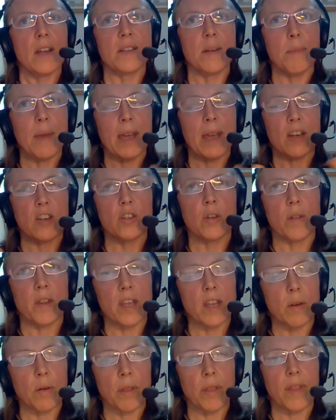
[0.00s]
to make sure
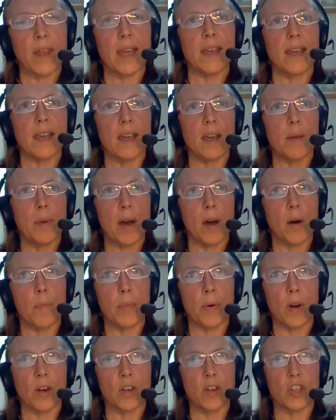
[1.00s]
that you're thinking about a
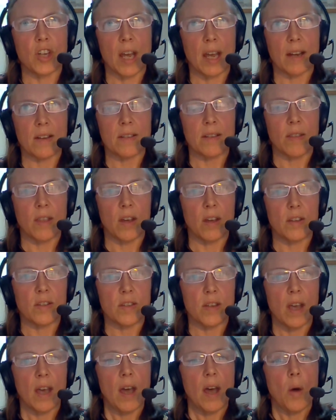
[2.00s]
project
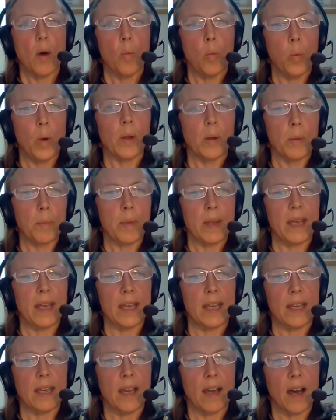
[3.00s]
that will
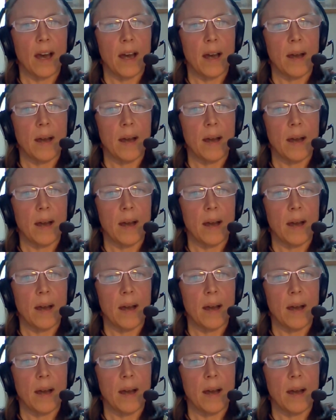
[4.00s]
be